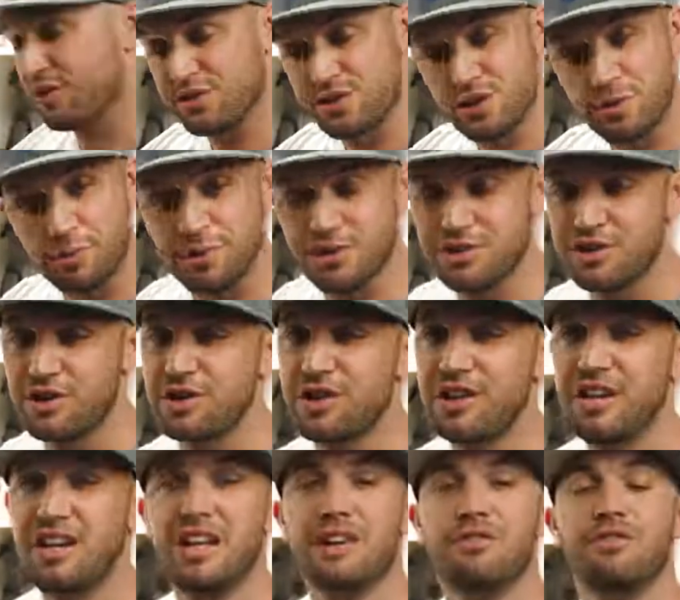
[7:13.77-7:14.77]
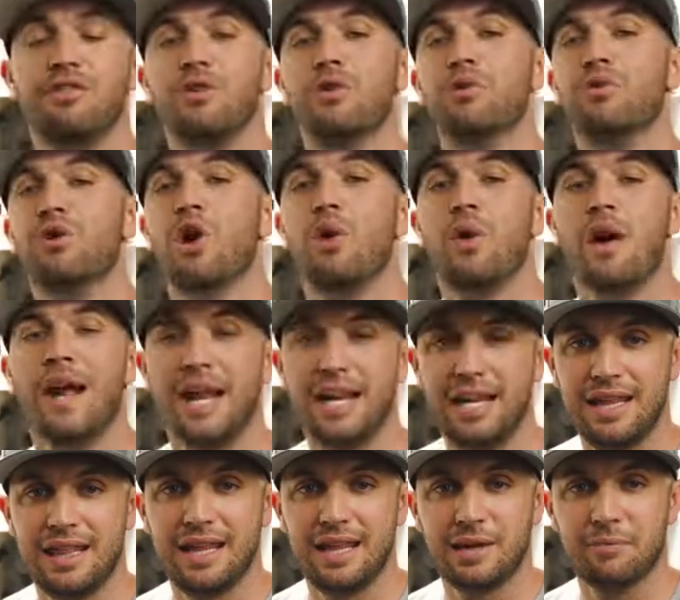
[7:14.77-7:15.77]
super sturdy. If you know
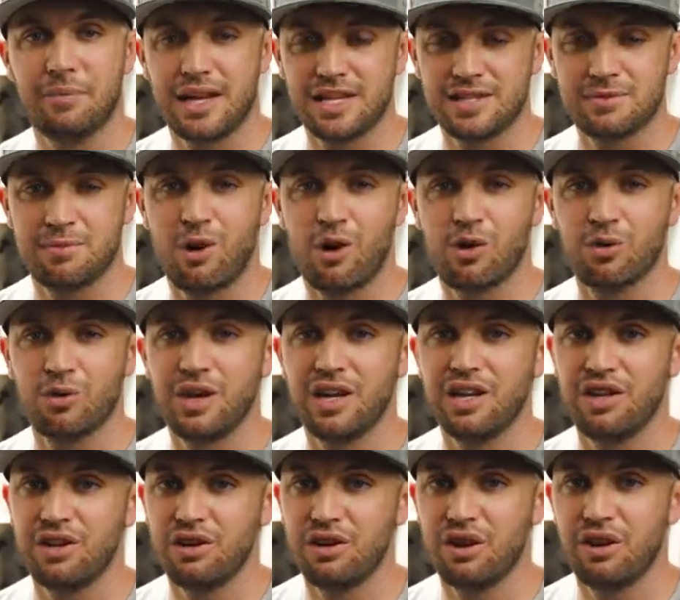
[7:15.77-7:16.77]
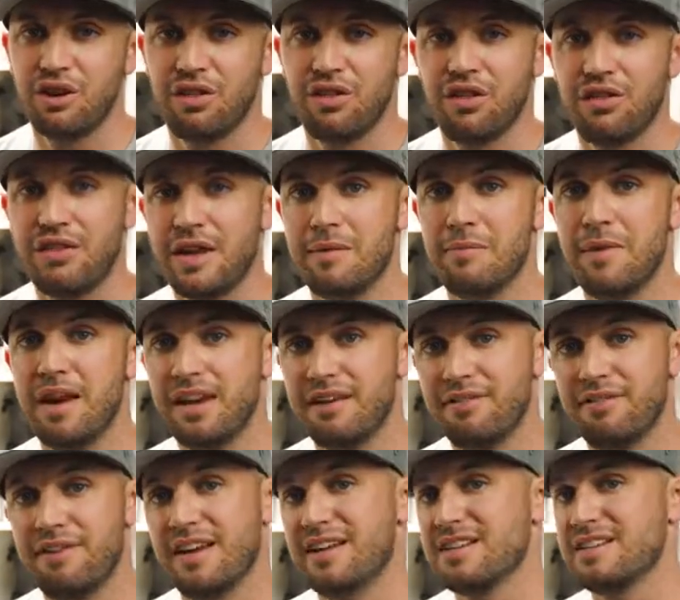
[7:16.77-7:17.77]
anything by SmallRig, you know that they make
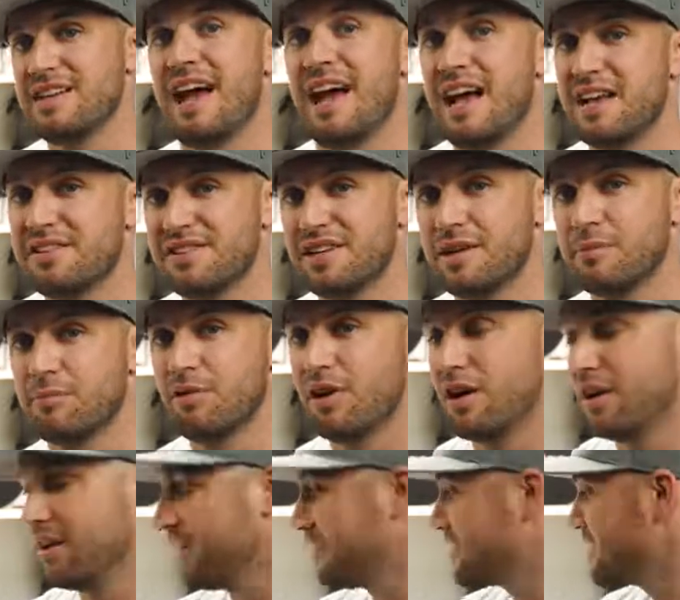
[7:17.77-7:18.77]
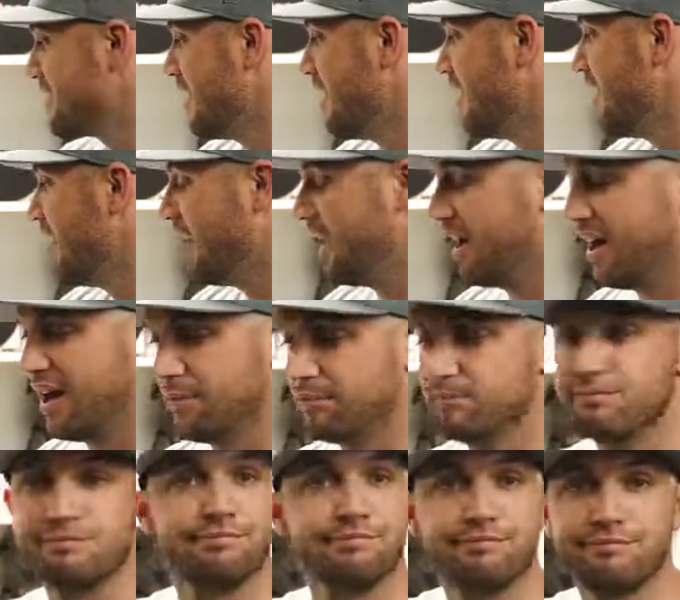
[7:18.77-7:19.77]
fantastic products.
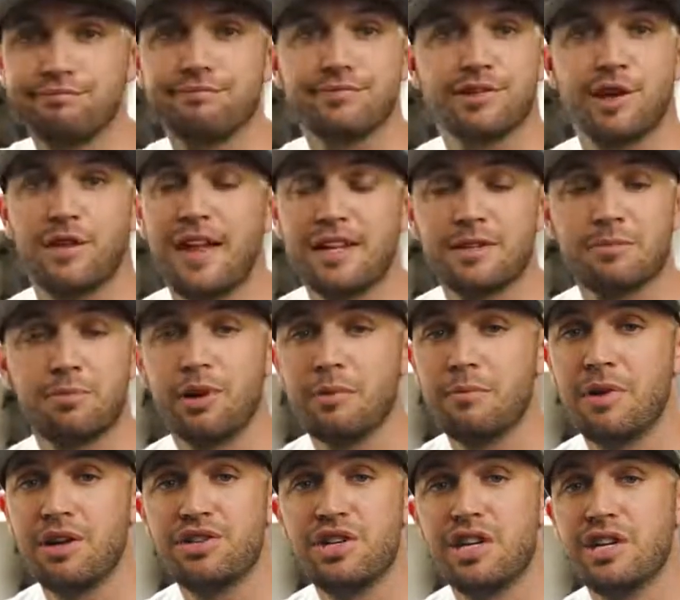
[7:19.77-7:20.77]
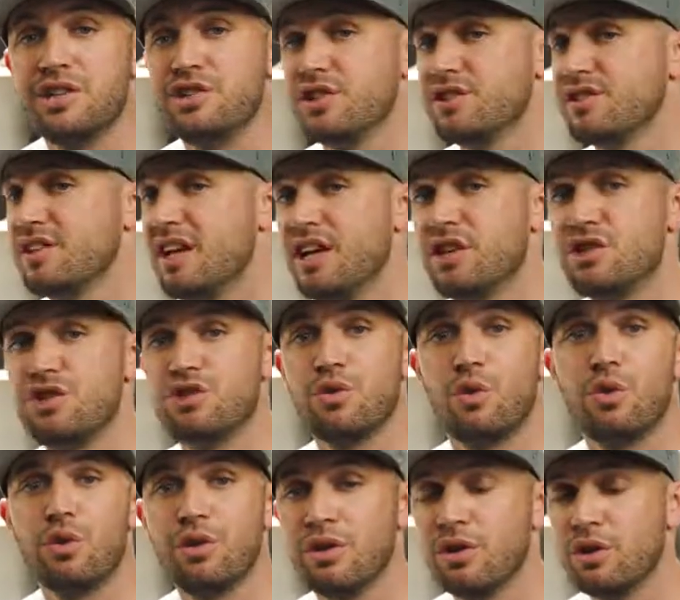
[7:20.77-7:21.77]
So that's pretty much it. Just a
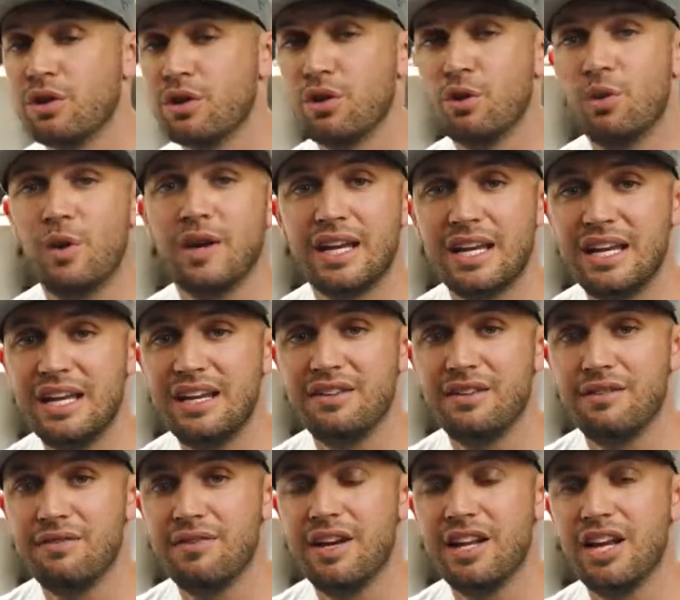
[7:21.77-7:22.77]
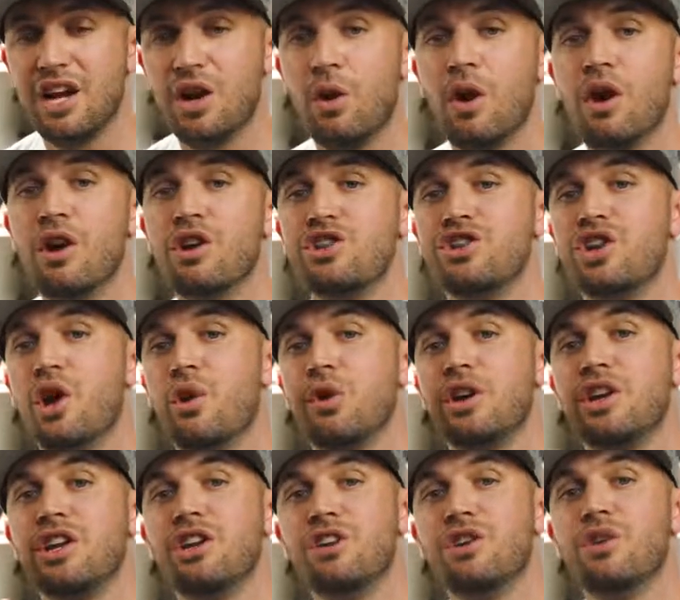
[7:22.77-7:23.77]
short, quick and easy video
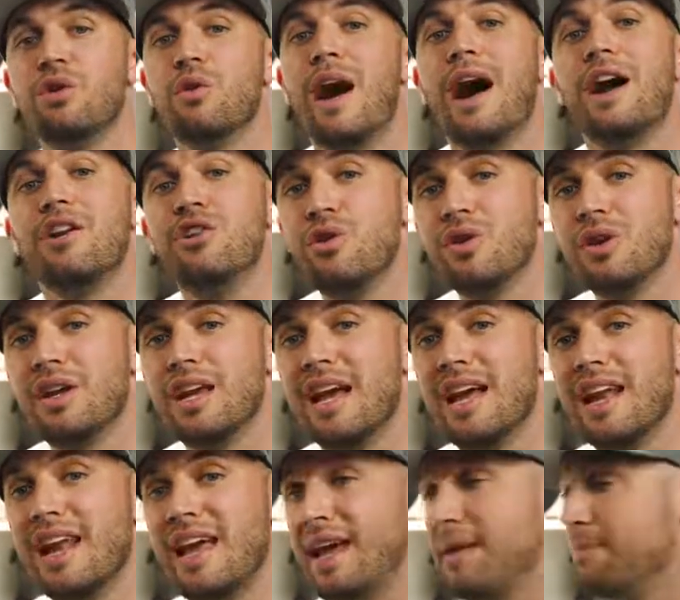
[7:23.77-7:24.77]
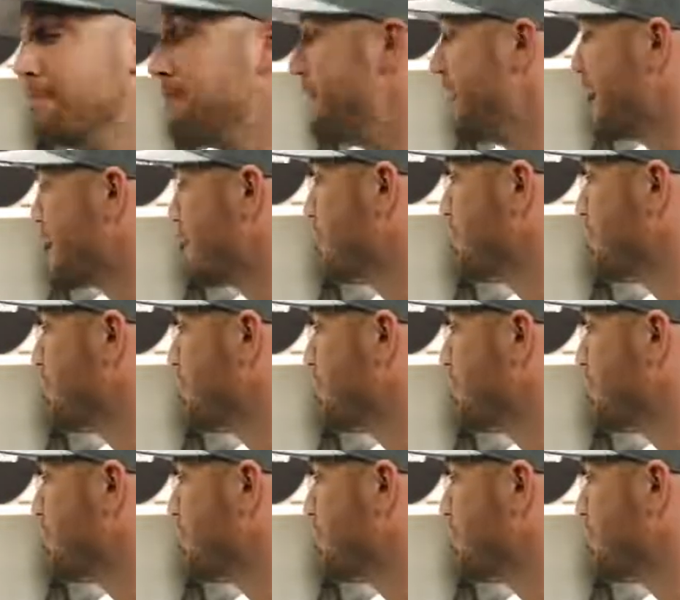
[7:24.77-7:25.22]
showing you how you can get a better